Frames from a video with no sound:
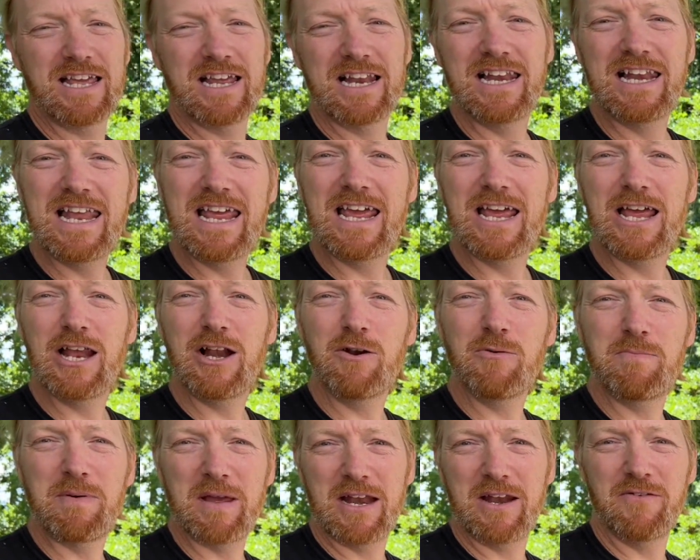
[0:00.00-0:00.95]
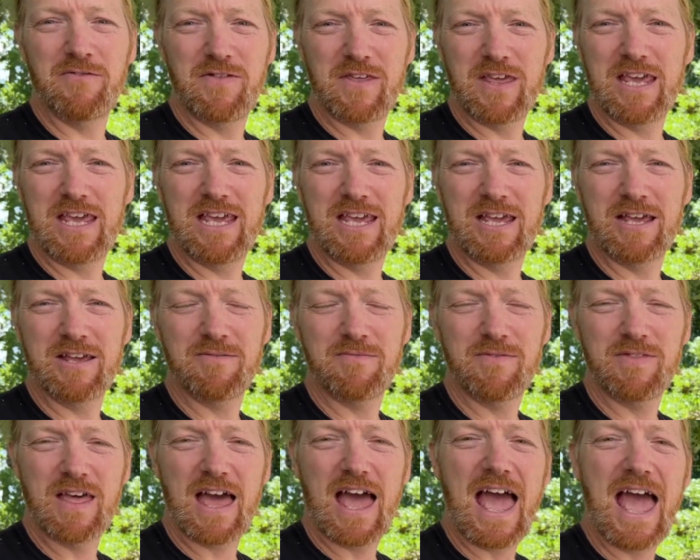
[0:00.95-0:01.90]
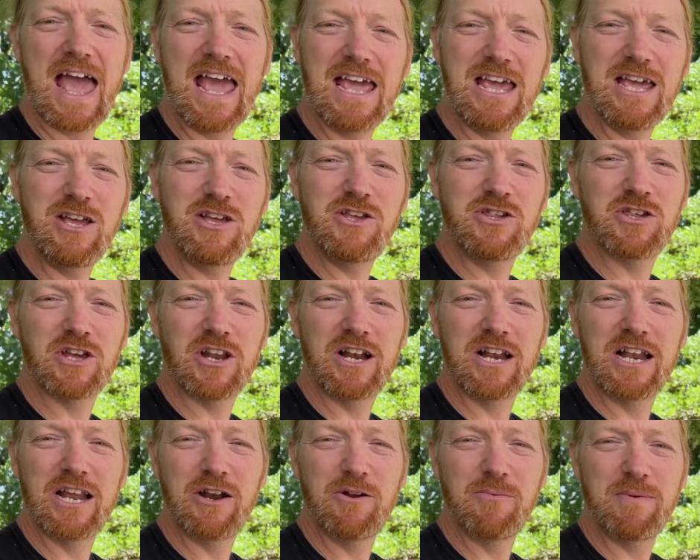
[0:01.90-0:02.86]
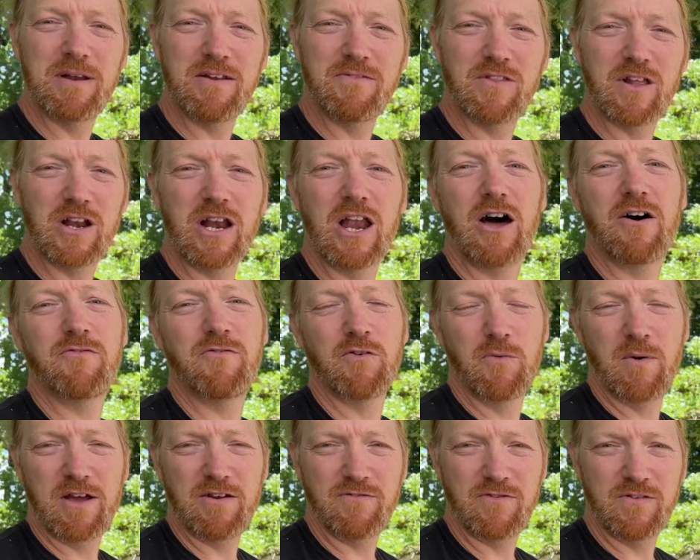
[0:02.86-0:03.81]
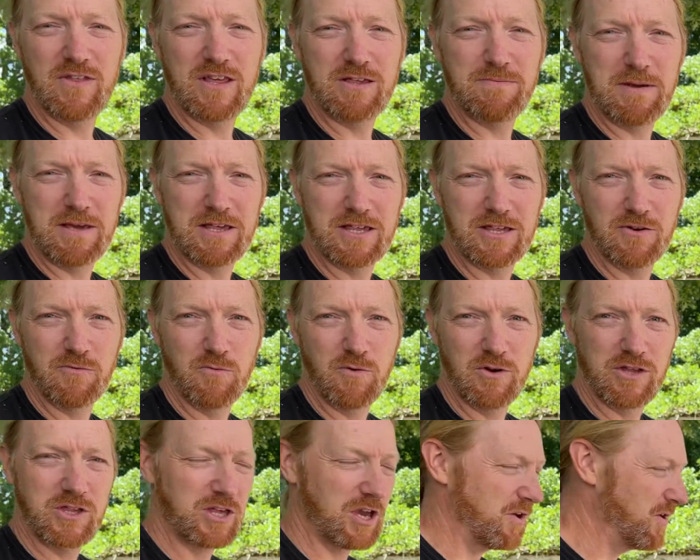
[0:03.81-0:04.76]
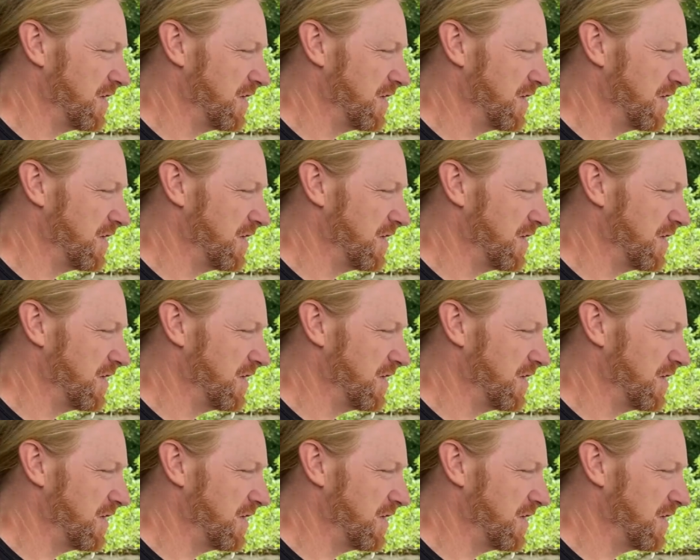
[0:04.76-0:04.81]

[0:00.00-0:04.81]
a little bit of the, the age and a little bit of the love away from these pieces of wood. So